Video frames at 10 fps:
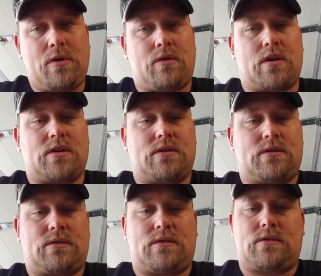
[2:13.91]

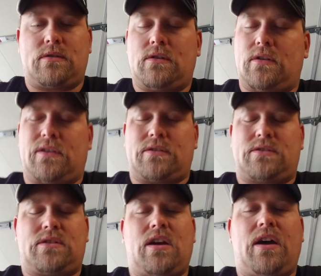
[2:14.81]
There's
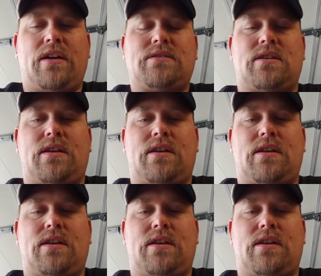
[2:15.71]
tons